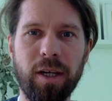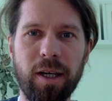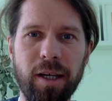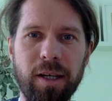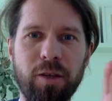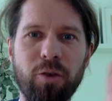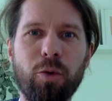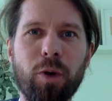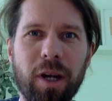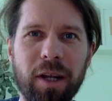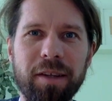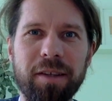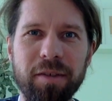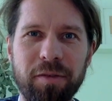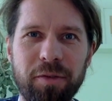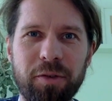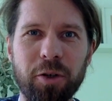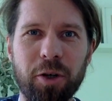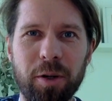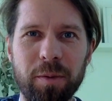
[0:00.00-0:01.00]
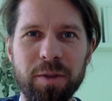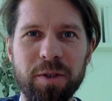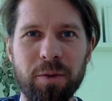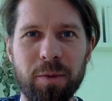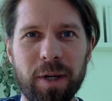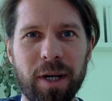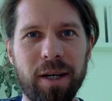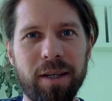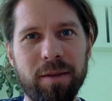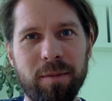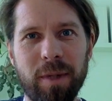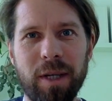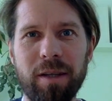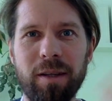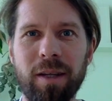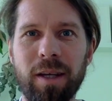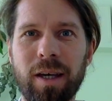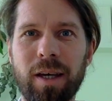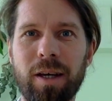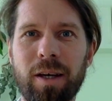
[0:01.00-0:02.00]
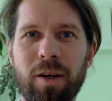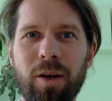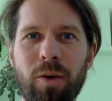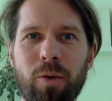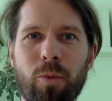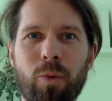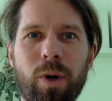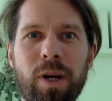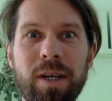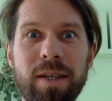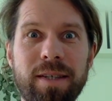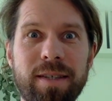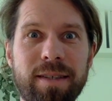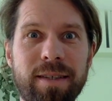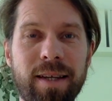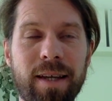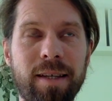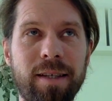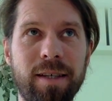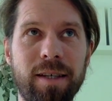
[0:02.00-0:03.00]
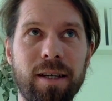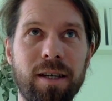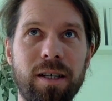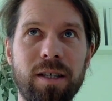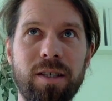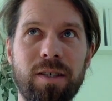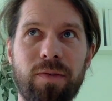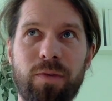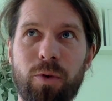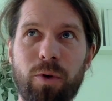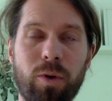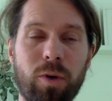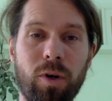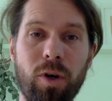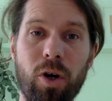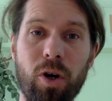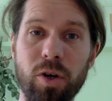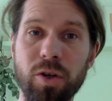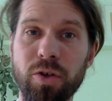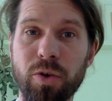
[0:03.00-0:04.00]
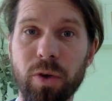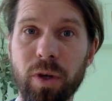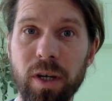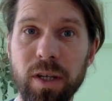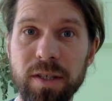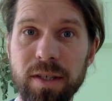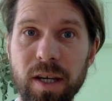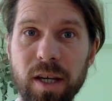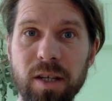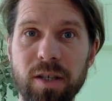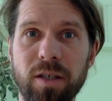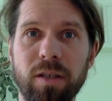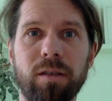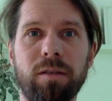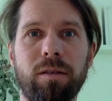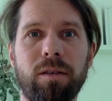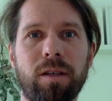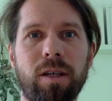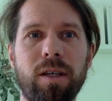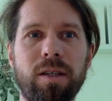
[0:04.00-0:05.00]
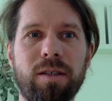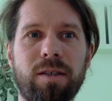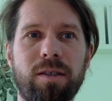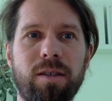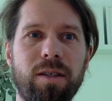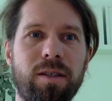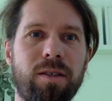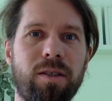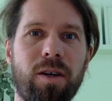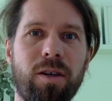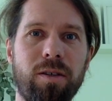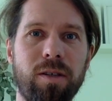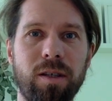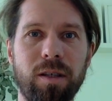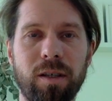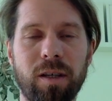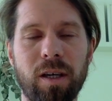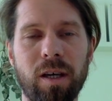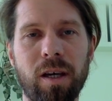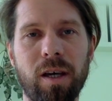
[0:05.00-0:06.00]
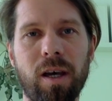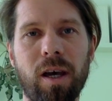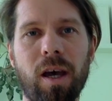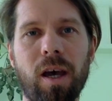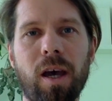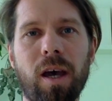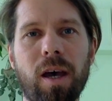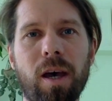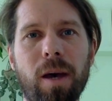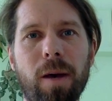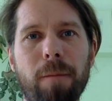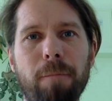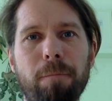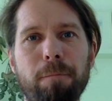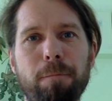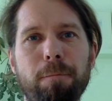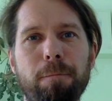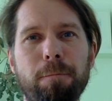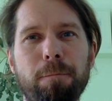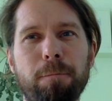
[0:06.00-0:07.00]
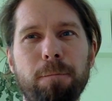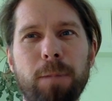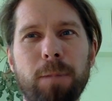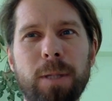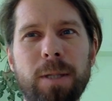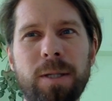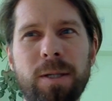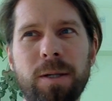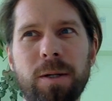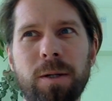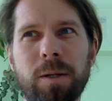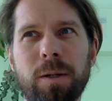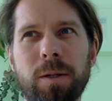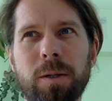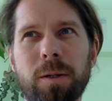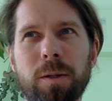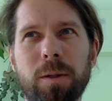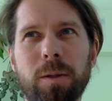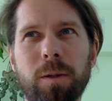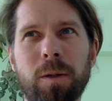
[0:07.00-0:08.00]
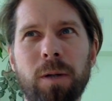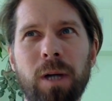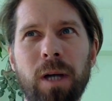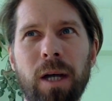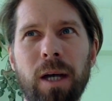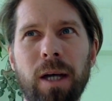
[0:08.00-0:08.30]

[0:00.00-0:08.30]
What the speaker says: in relative terms, right? I mean, what is 10 years for a large organization? It's nothing. So